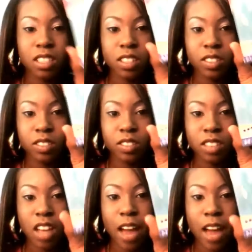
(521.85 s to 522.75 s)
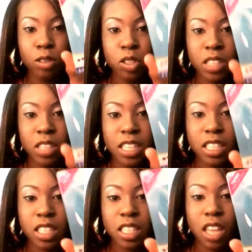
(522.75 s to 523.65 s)
too. The Ouchless
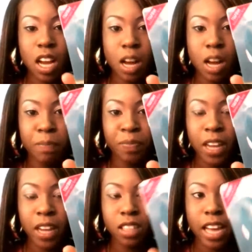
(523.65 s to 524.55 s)
um, hair